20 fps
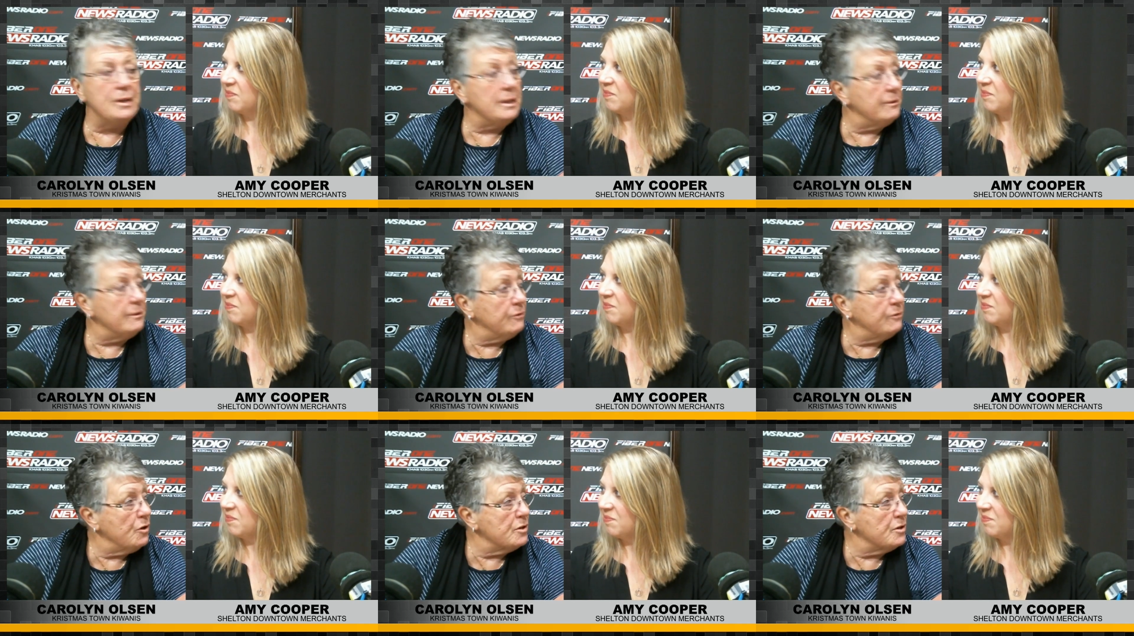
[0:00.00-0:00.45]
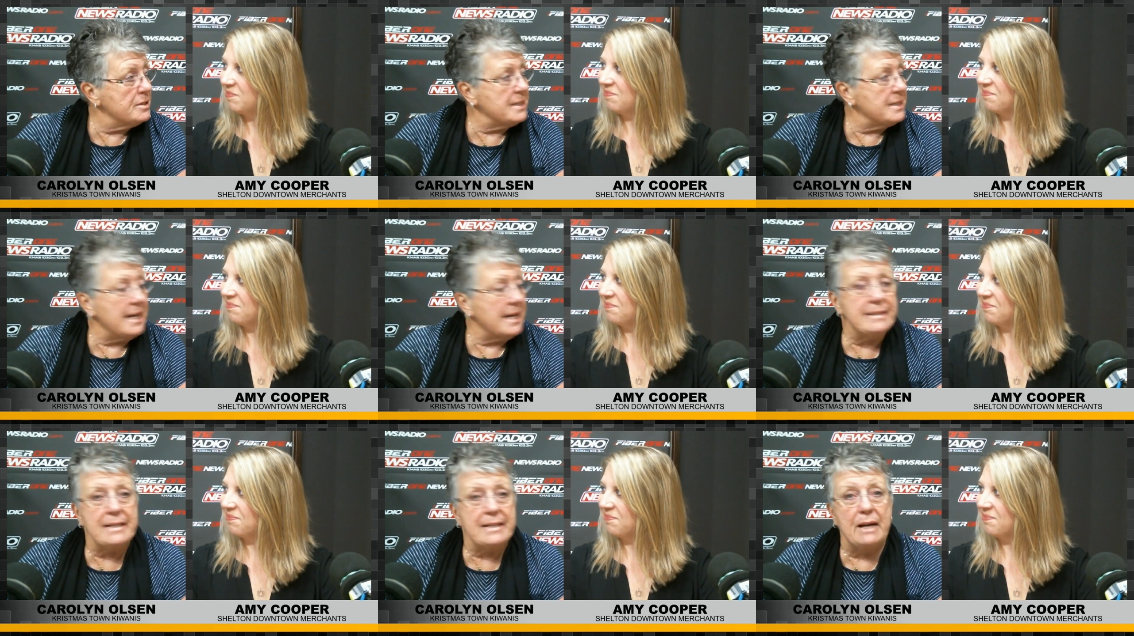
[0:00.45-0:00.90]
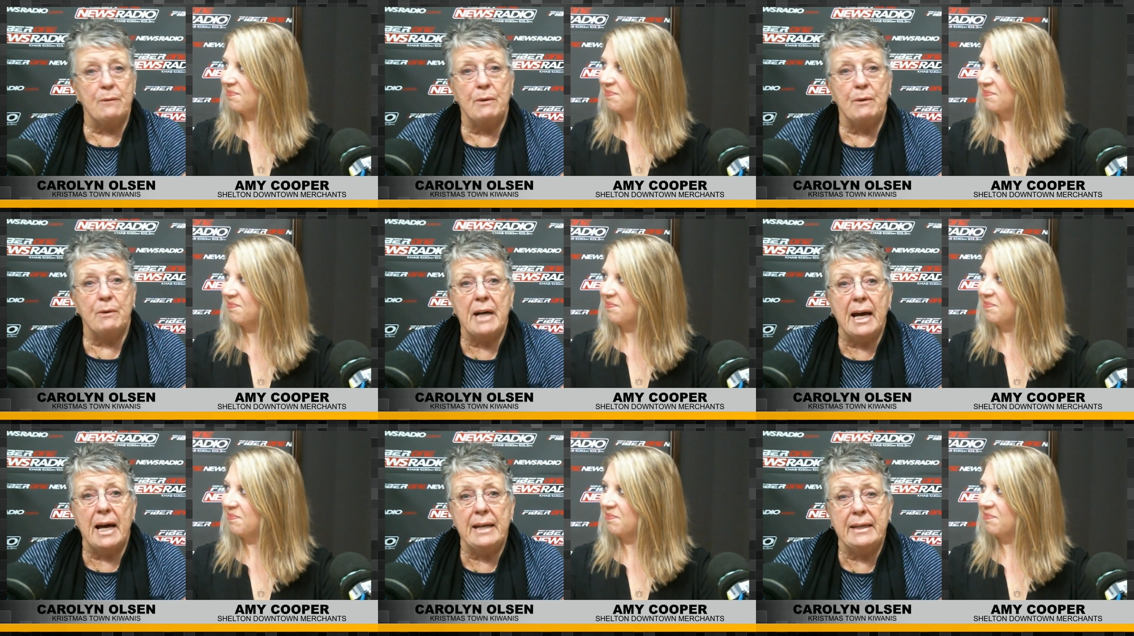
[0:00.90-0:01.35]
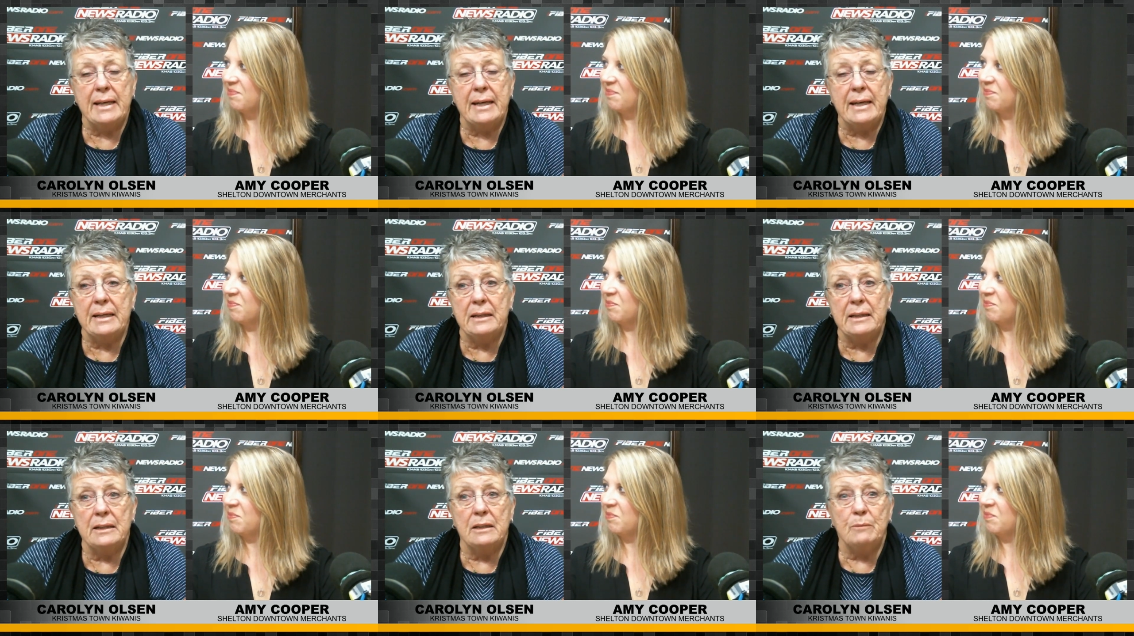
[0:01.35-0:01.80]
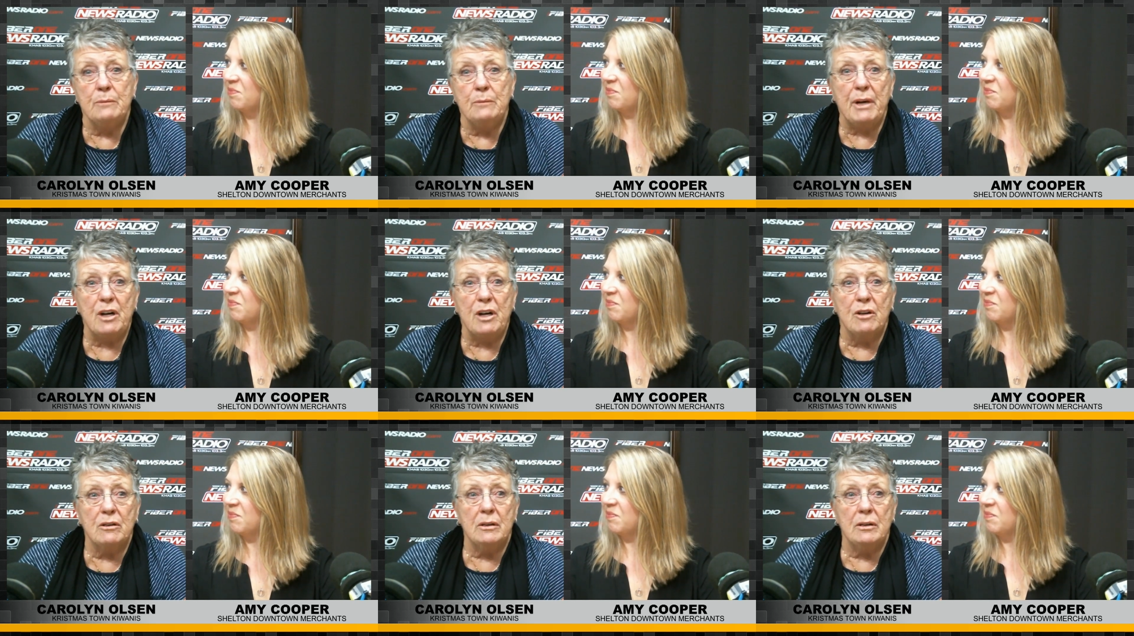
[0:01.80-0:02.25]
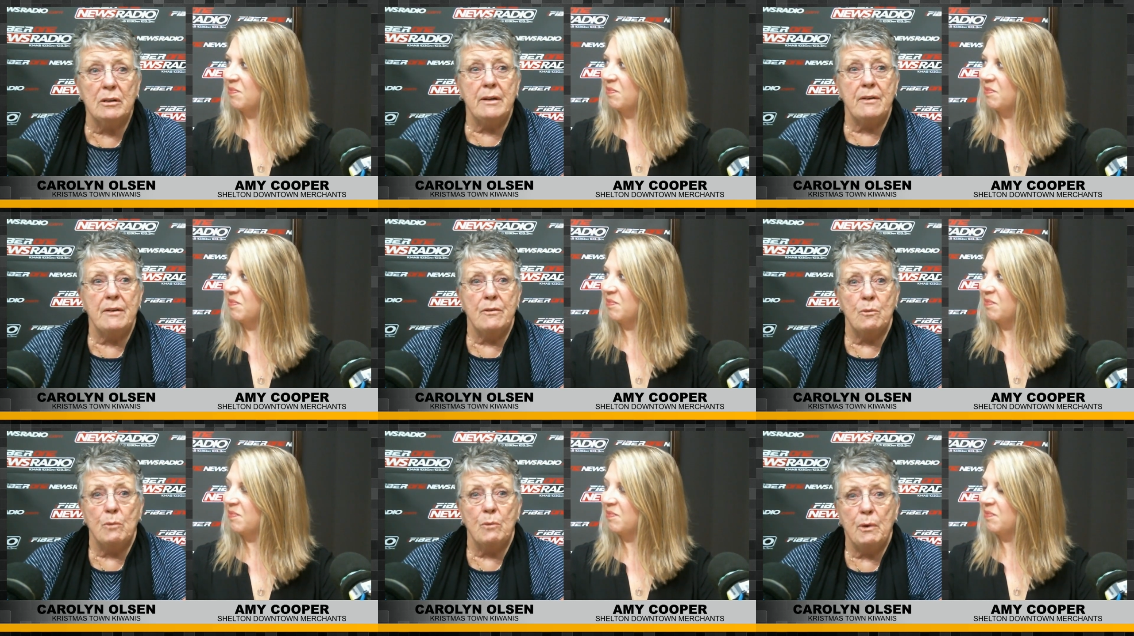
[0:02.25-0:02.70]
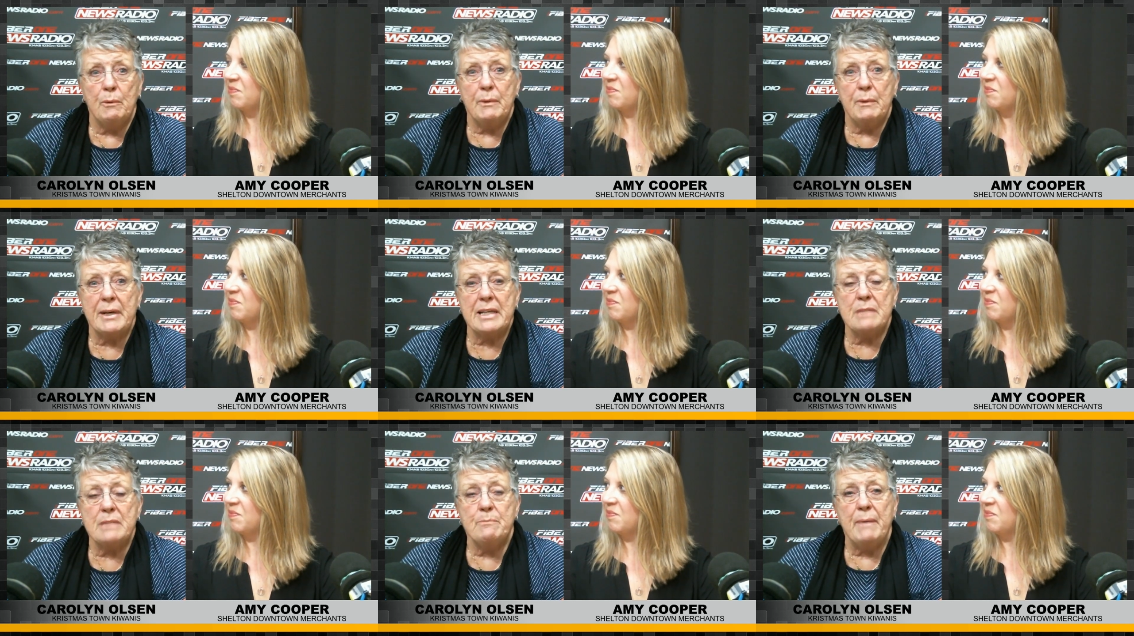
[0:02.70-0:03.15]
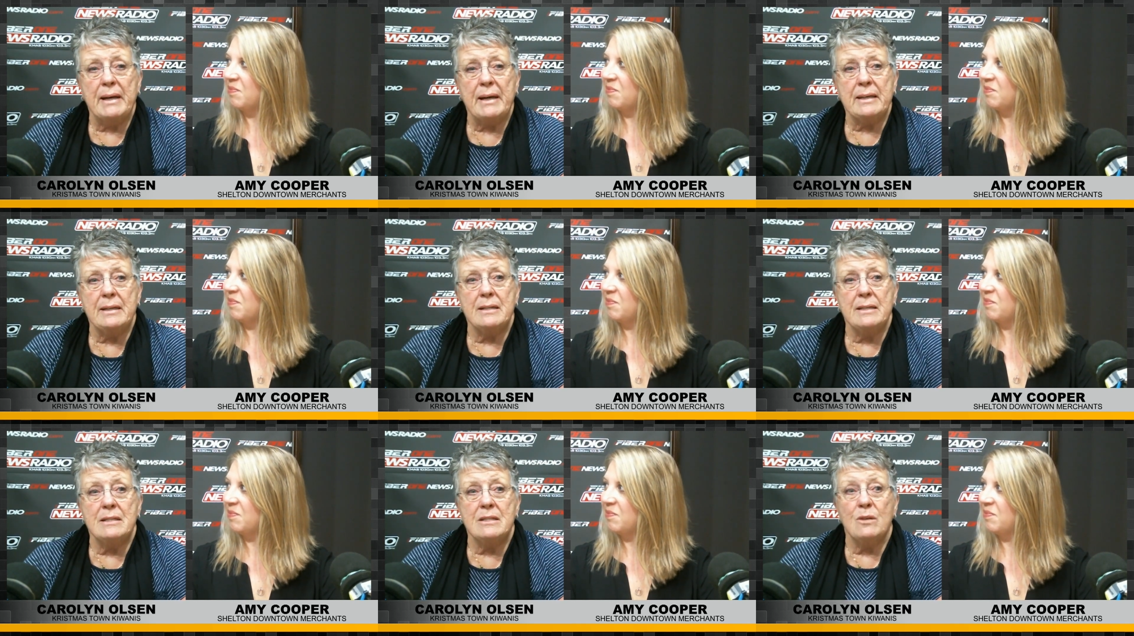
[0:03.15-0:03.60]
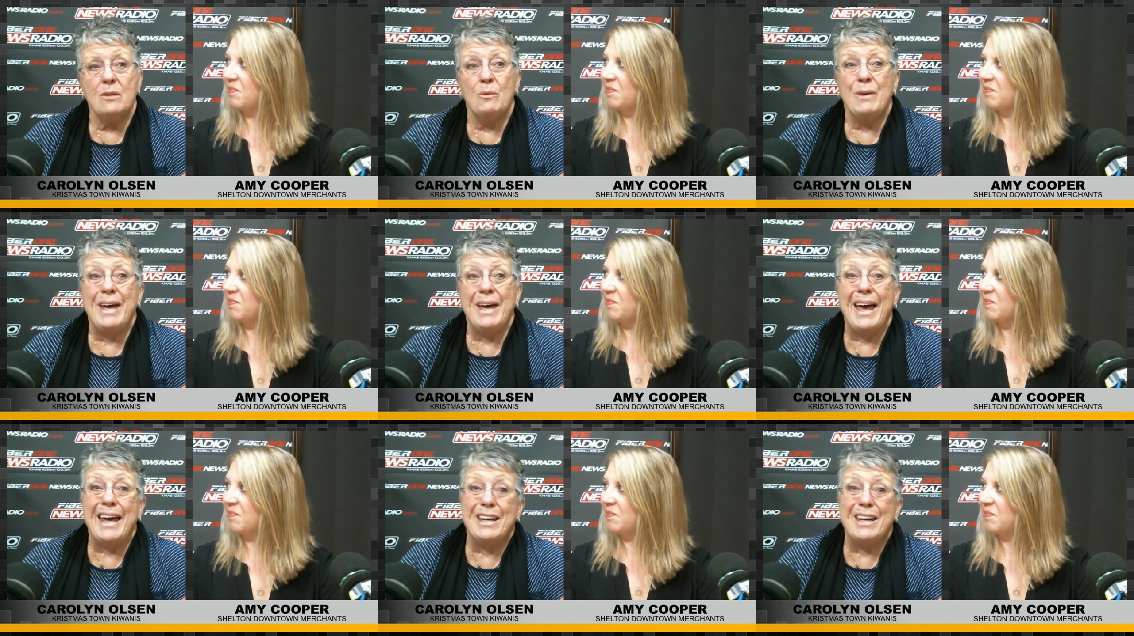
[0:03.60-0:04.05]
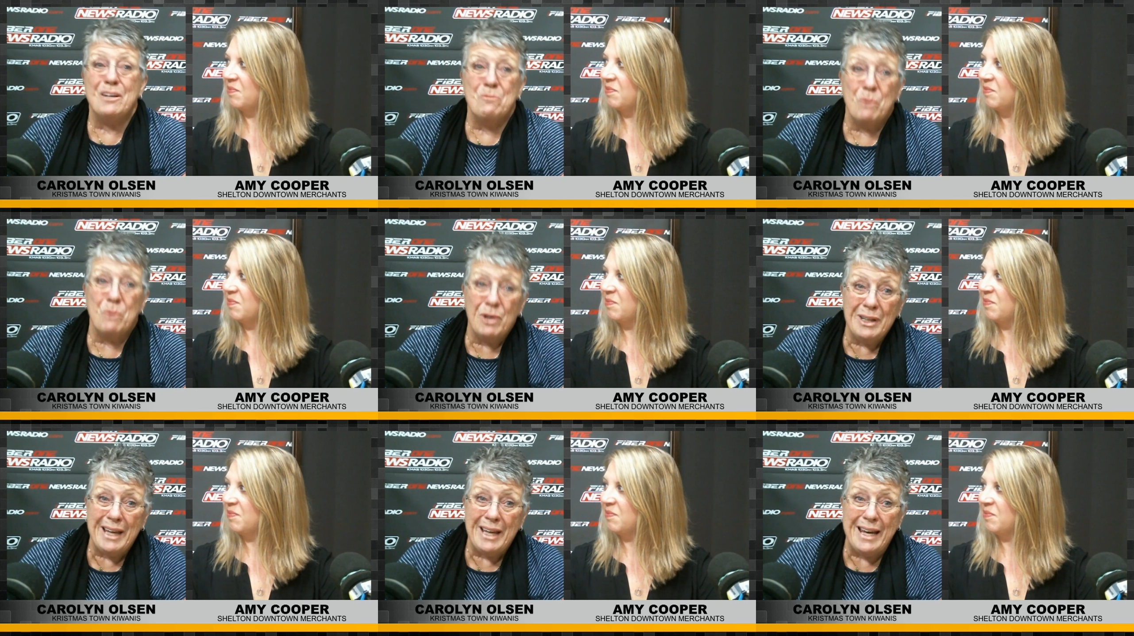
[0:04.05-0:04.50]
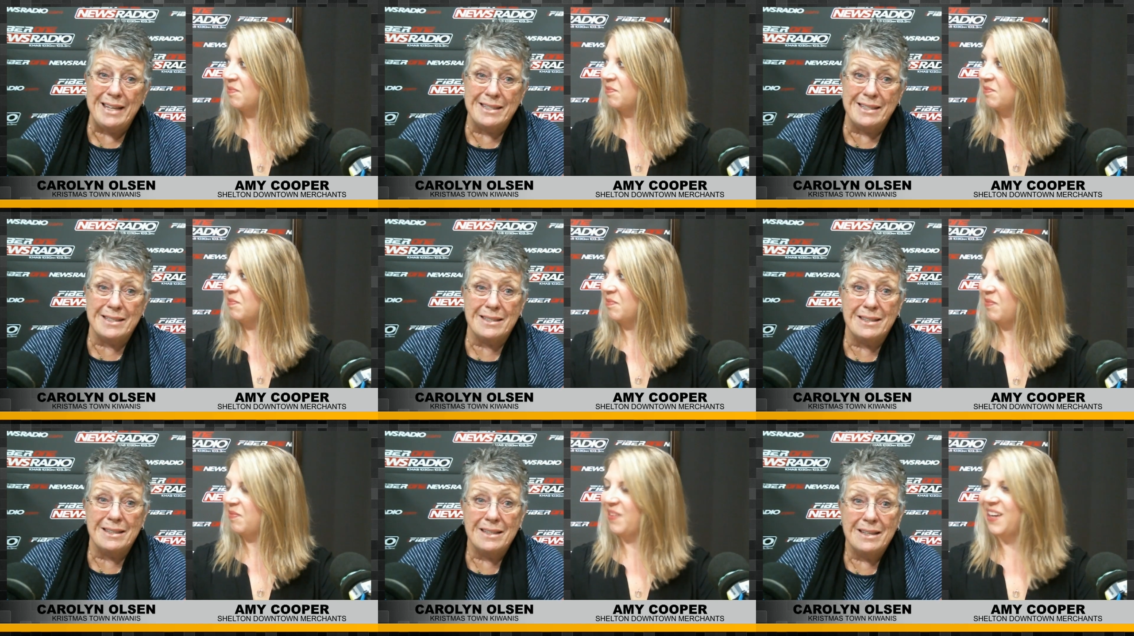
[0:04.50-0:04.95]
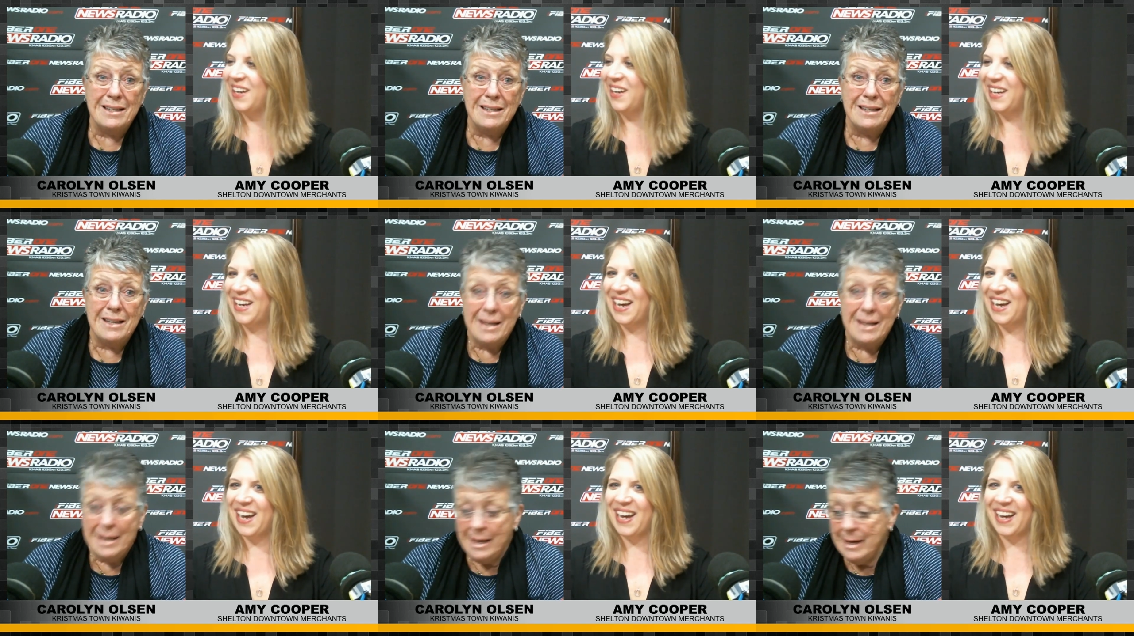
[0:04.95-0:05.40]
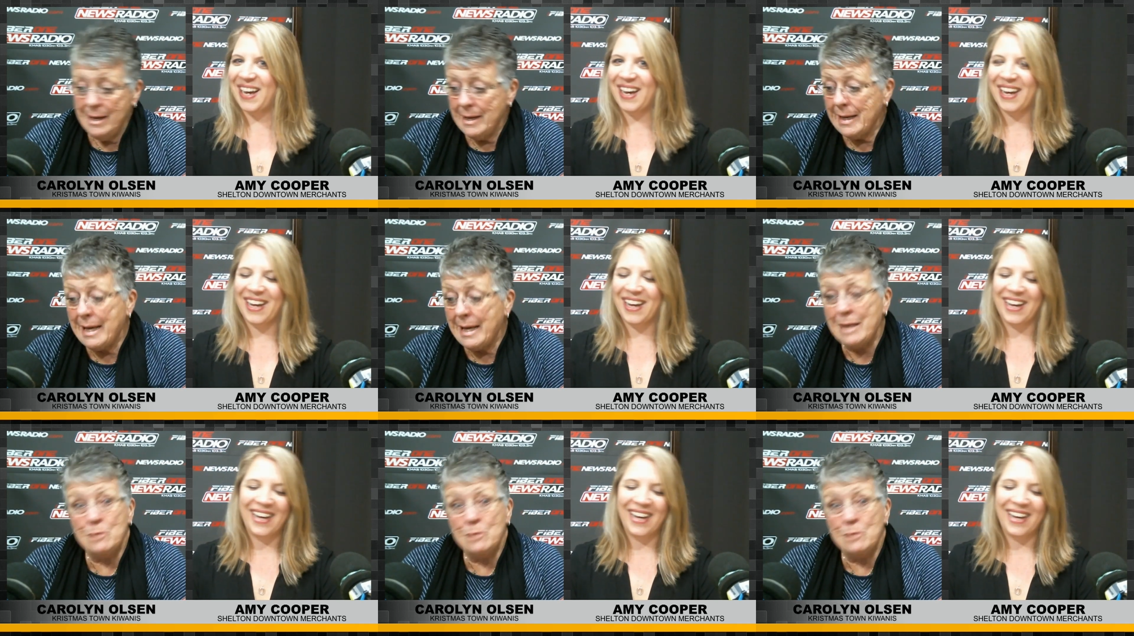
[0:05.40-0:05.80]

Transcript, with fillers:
Speaker 1: And of course, last night we got done a little bit earlier than what we expected, so we added more lights. Of course. Because